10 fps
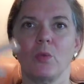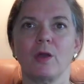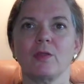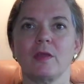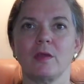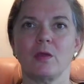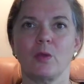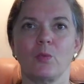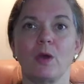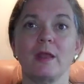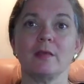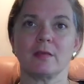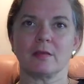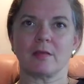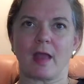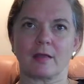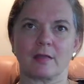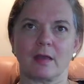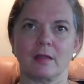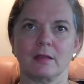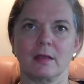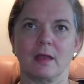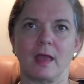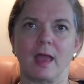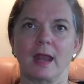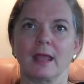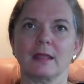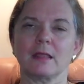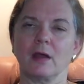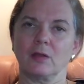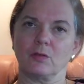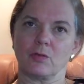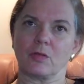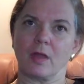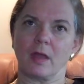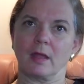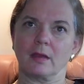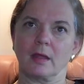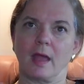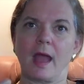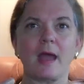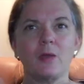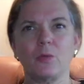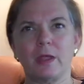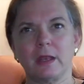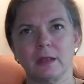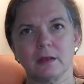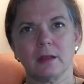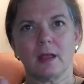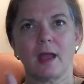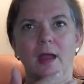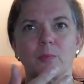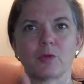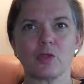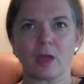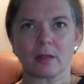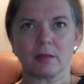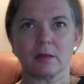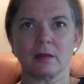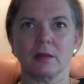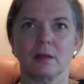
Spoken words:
are the, what is this asset, and I get to understand how to weight it, how to project it.